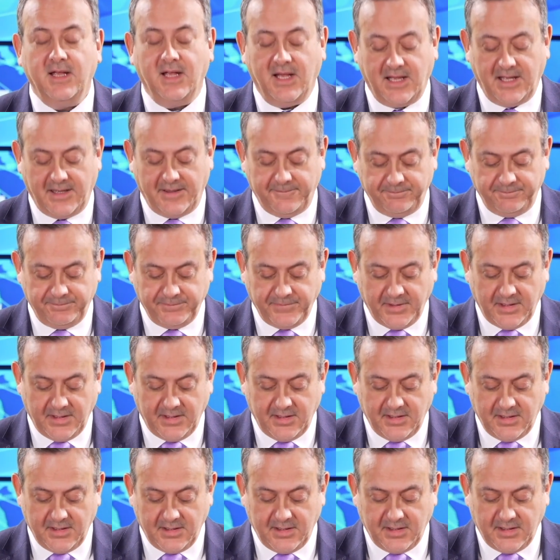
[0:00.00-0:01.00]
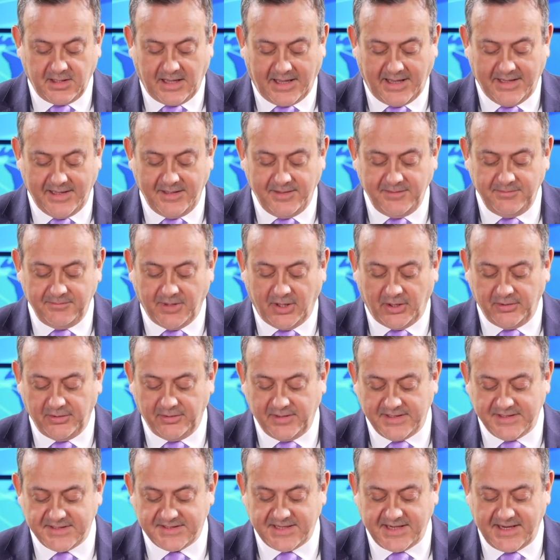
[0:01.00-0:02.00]
Um,
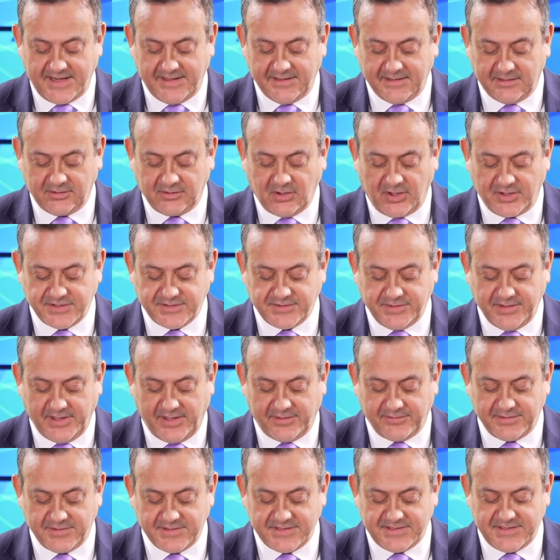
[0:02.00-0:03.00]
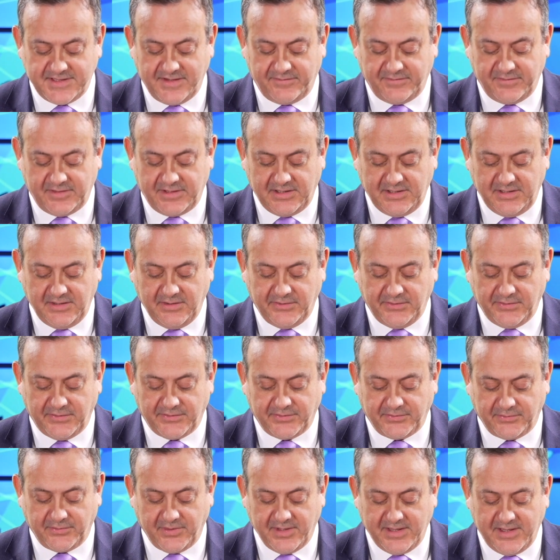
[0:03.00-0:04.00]
is saying it'll cost
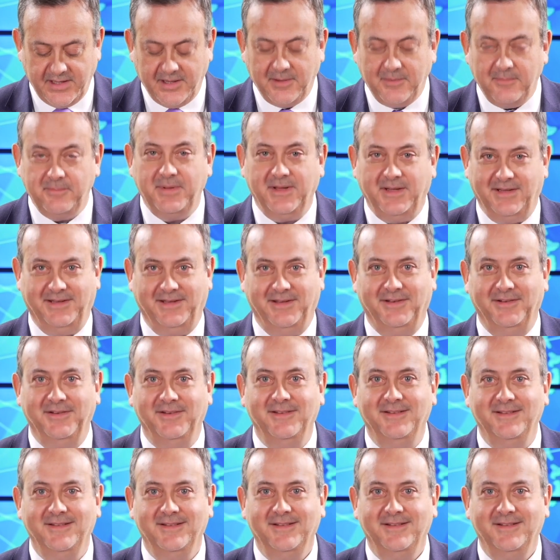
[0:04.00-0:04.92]
373 billion.